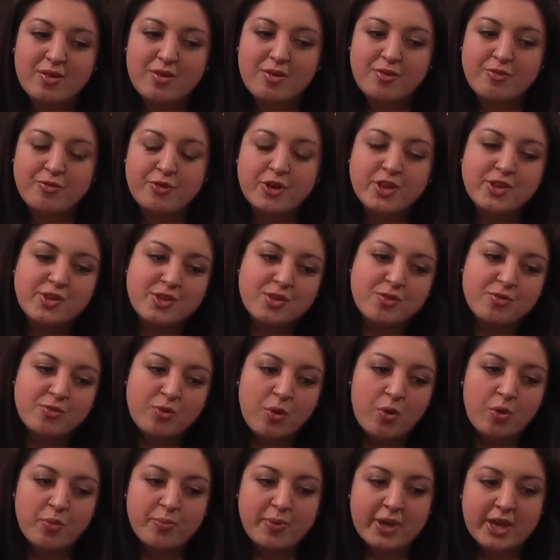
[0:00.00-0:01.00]
First of
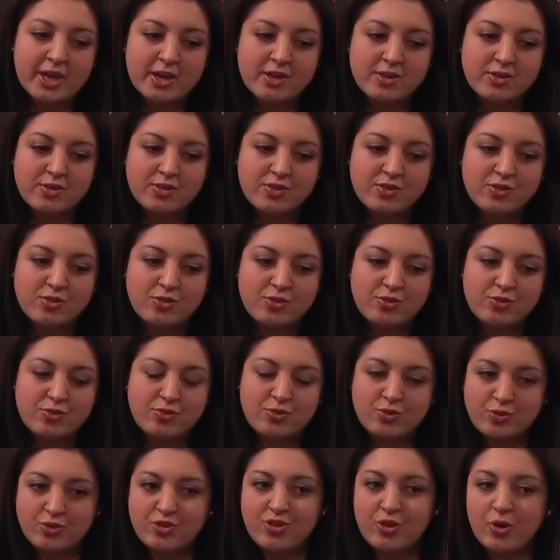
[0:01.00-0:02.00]
all, because
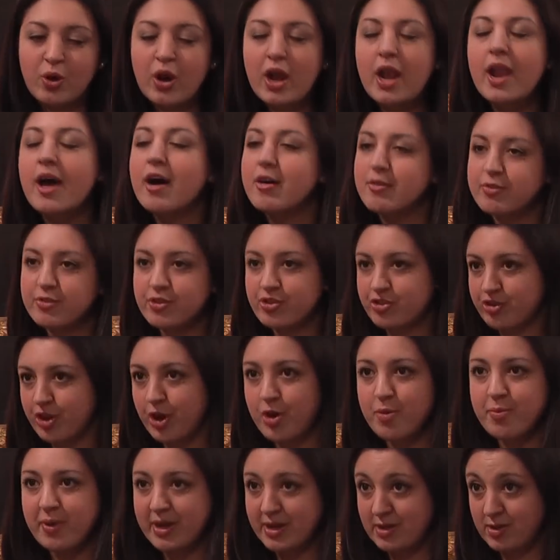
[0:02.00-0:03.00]
Dutilleux loved
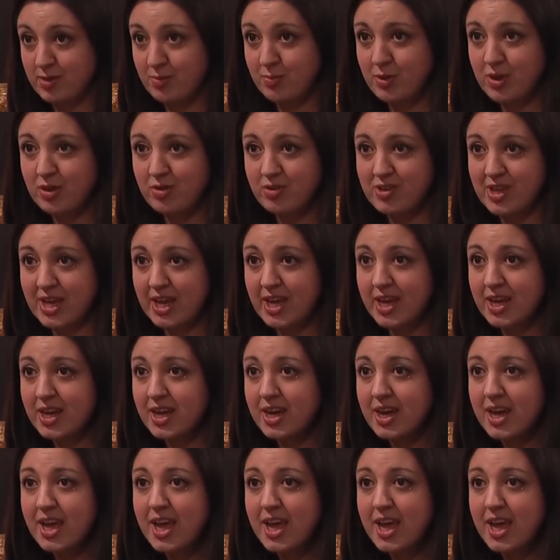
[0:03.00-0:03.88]
Chopin's music,